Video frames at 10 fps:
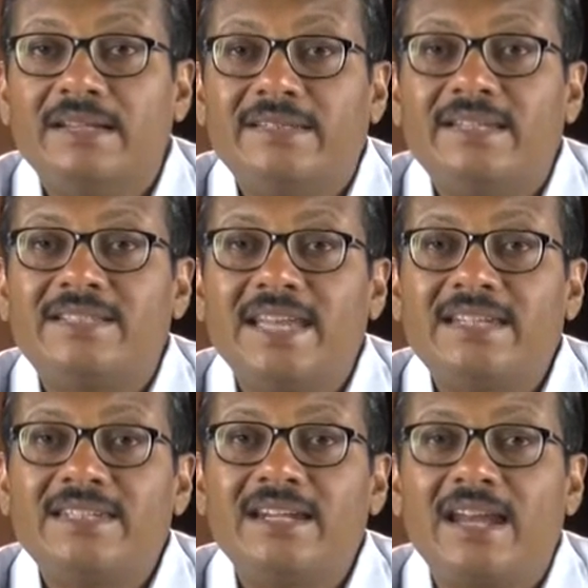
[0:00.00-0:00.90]
The
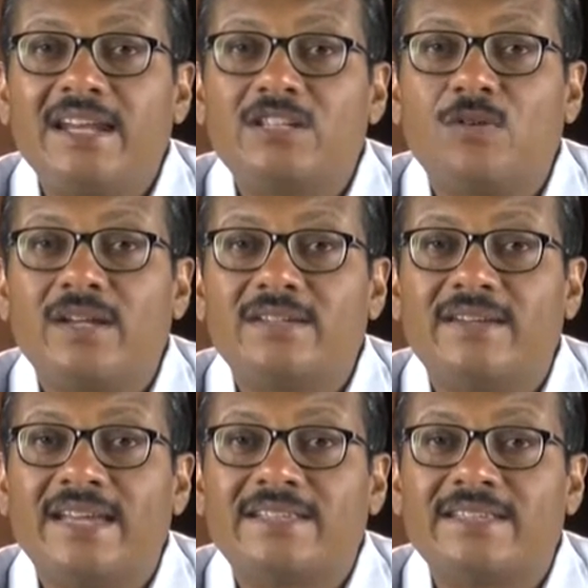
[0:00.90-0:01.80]
sector
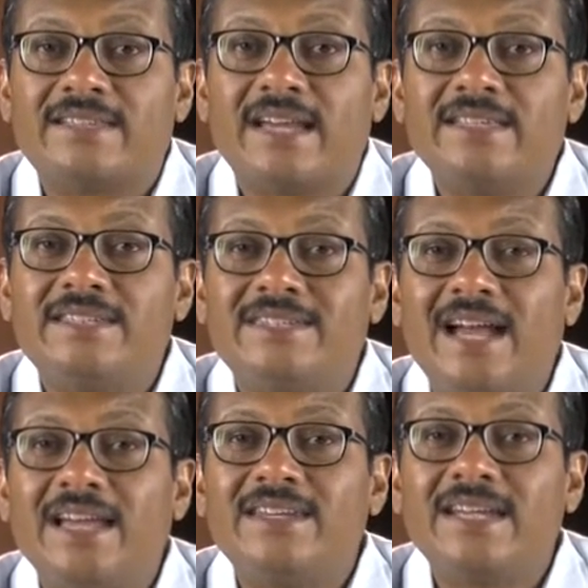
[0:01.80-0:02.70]
headquarters exercise
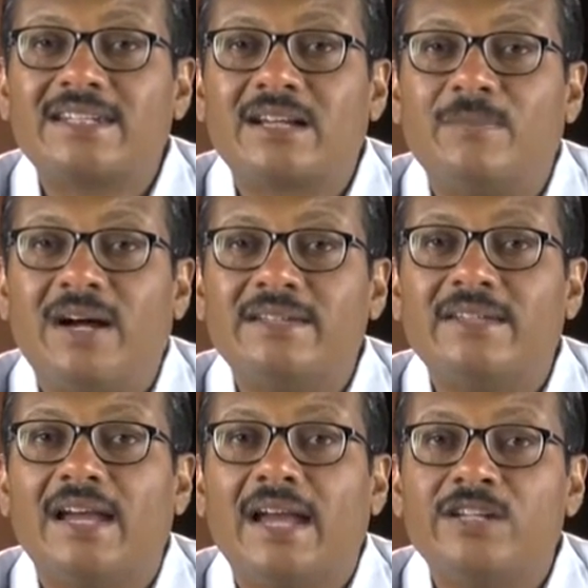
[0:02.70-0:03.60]
direct command
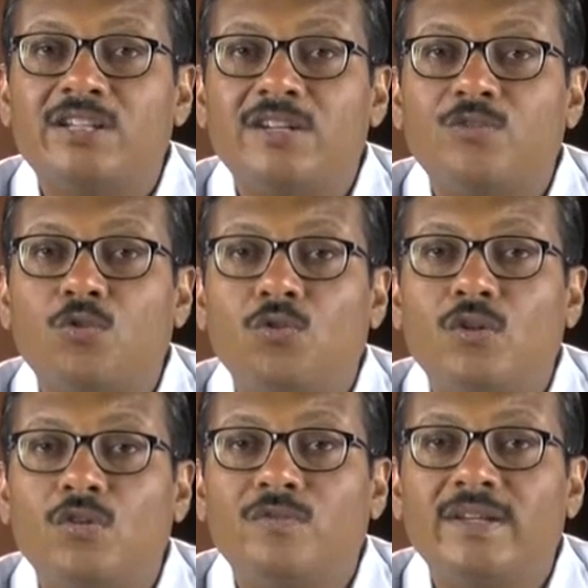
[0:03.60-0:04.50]
and control
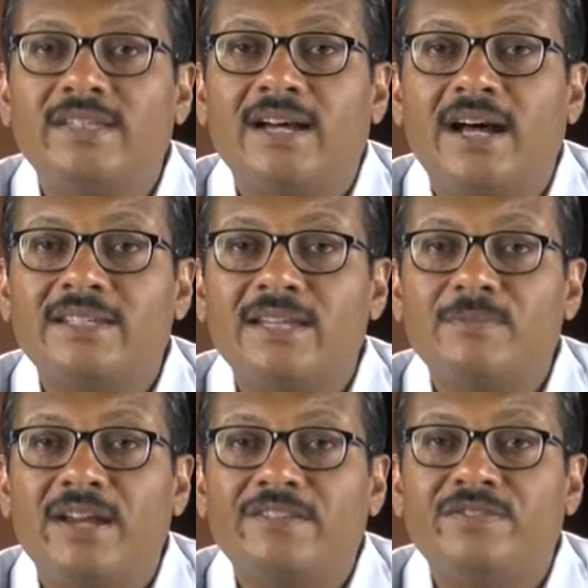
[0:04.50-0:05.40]
over the
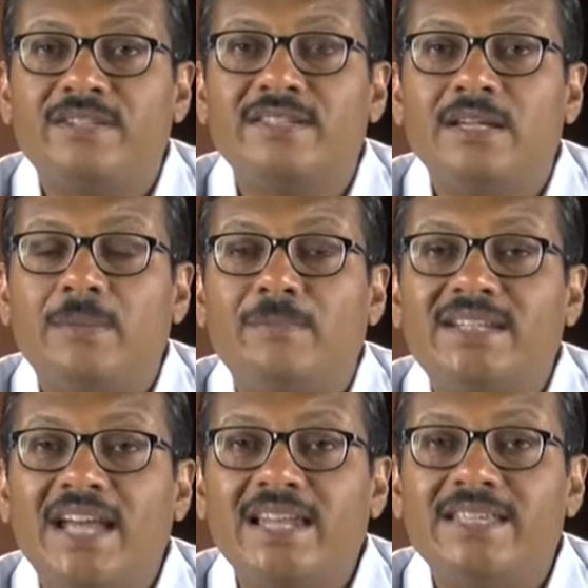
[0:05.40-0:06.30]
Assam Rifles
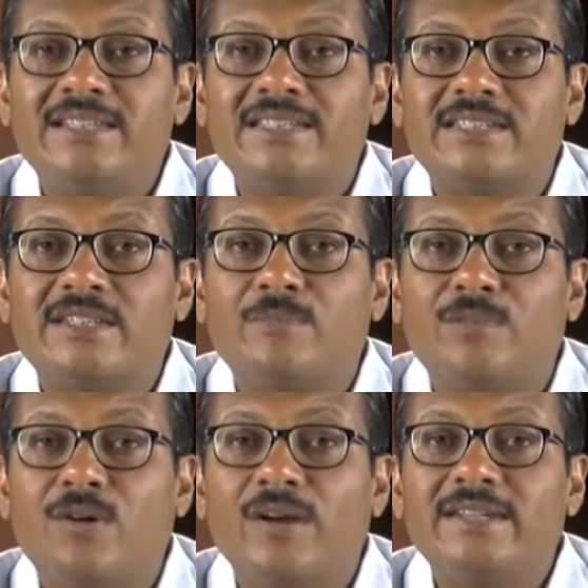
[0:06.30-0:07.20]
battalions
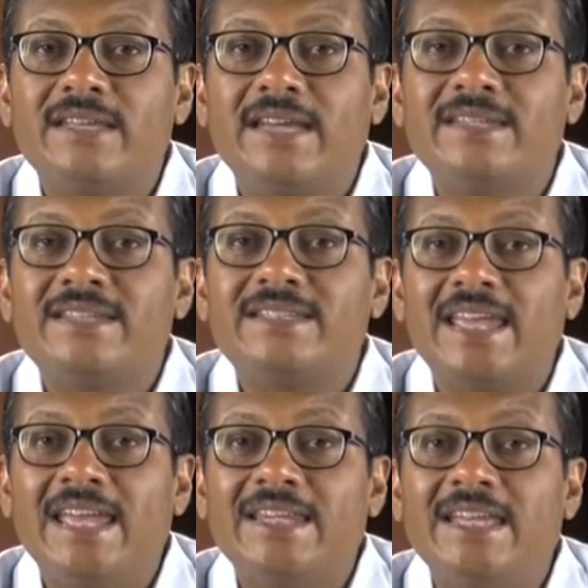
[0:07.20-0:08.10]
deployed in its
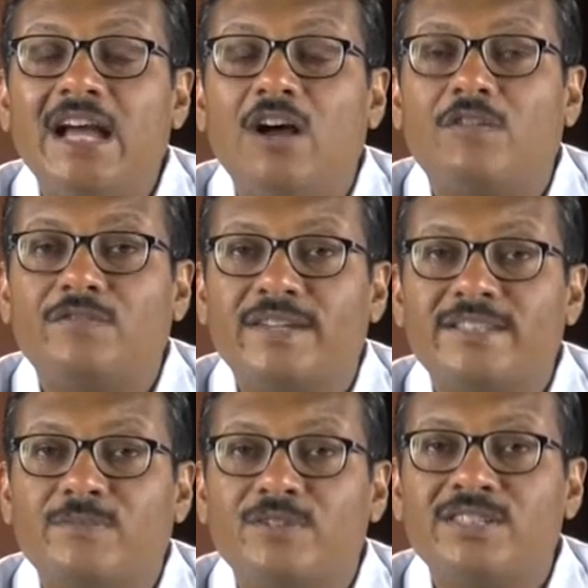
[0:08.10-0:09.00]
area of
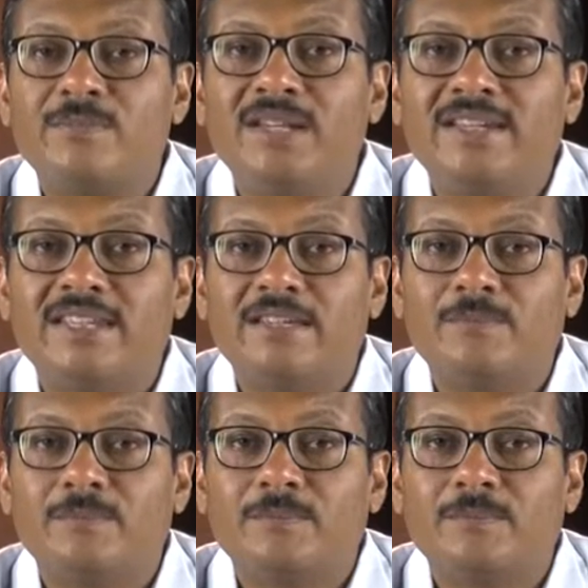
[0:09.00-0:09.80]
responsibility.